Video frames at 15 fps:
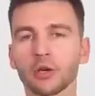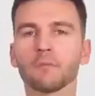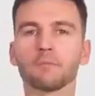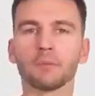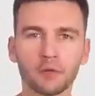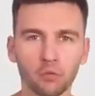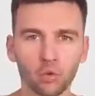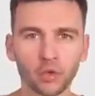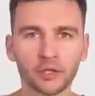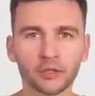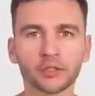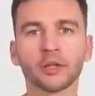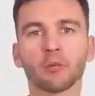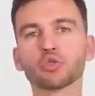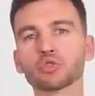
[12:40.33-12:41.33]
that cause the
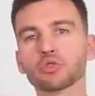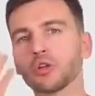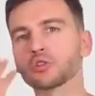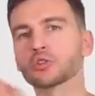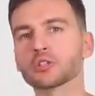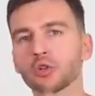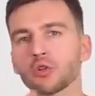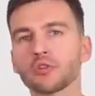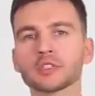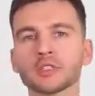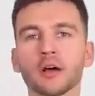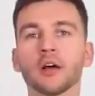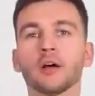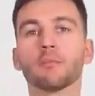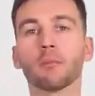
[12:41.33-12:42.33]
face to sag
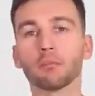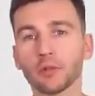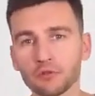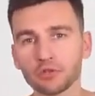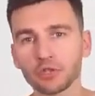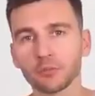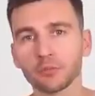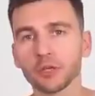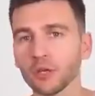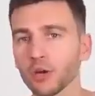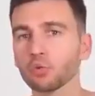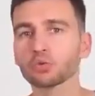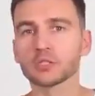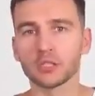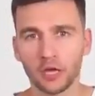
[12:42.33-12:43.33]
and look tired.
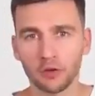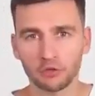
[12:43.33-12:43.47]
I'll